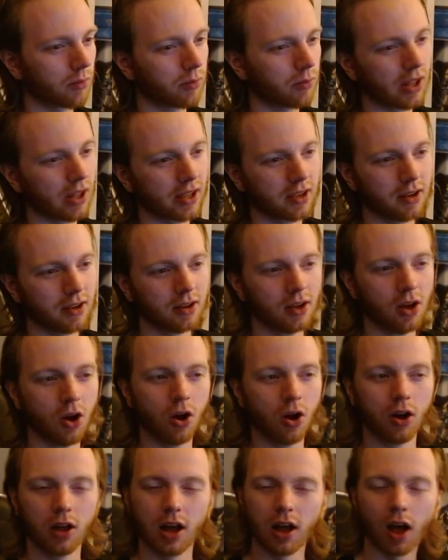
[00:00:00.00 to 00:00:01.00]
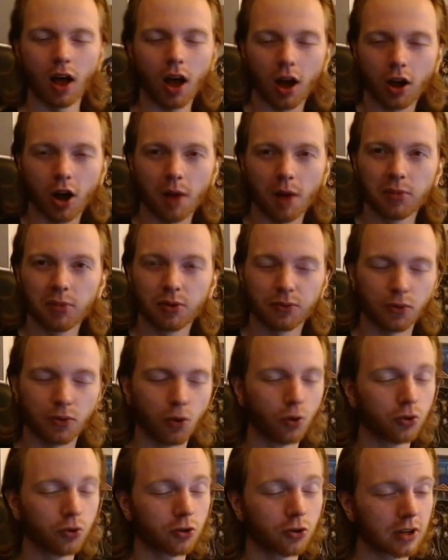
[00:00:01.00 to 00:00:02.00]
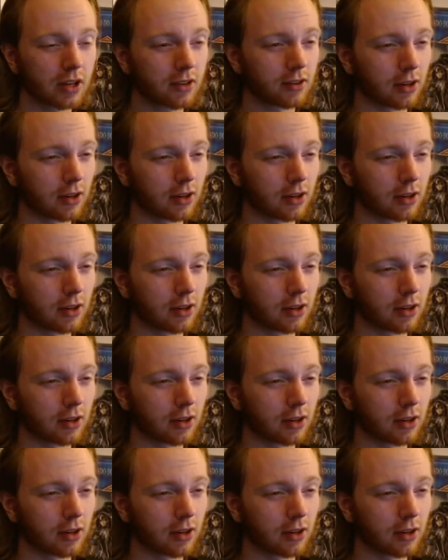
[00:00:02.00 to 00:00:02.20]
like a couple of older decks.